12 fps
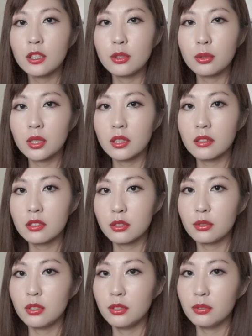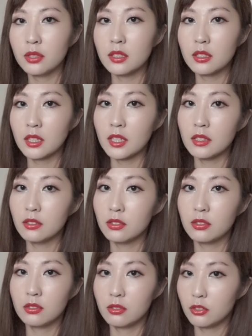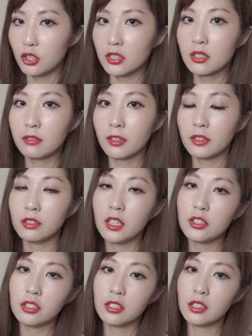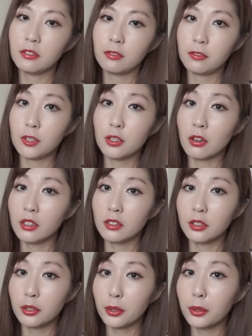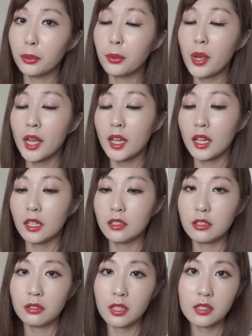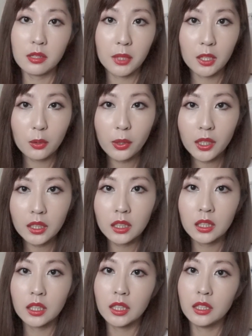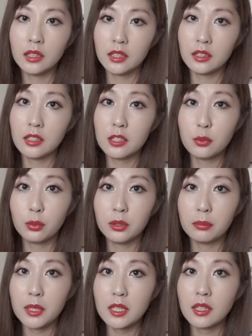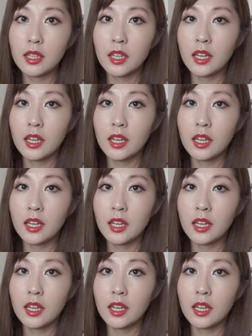you can also use this as just a foundation if you're on the go and you need something quick, and then this would be